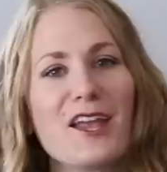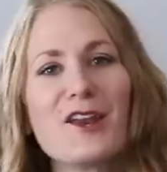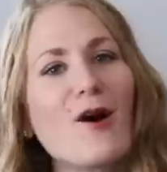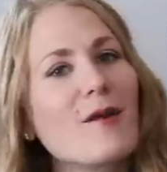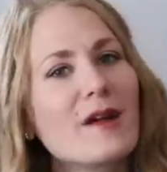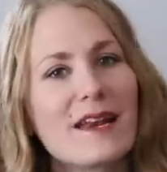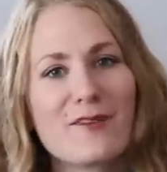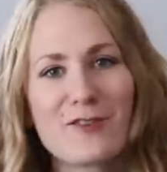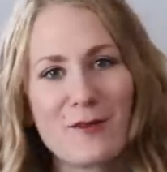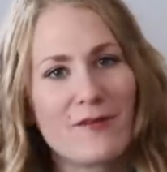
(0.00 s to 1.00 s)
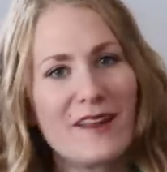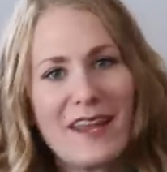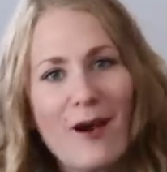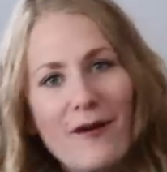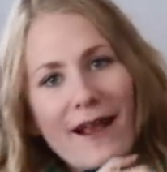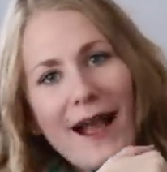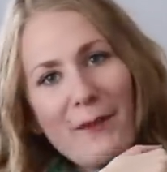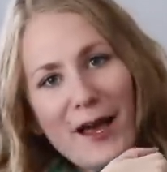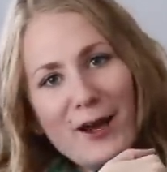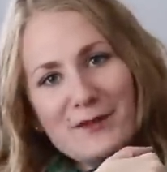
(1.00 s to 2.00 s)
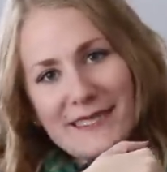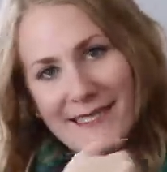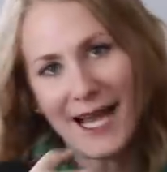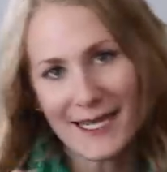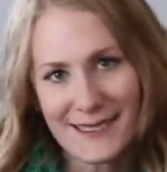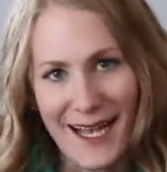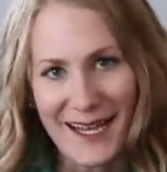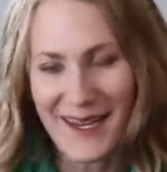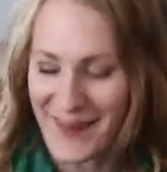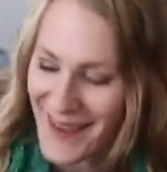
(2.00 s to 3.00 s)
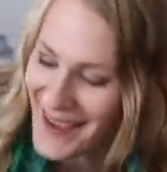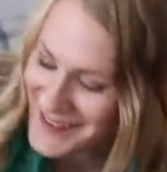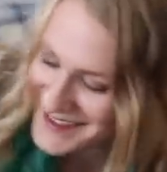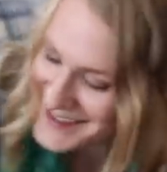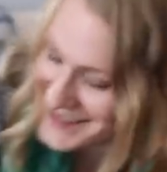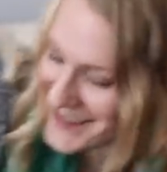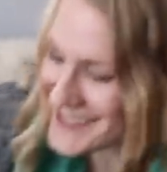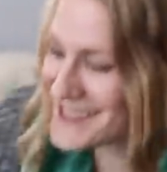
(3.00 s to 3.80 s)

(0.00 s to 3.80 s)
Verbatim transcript: You know I'm ready to film a video and I got my cozy socks on. Okay, let's do this.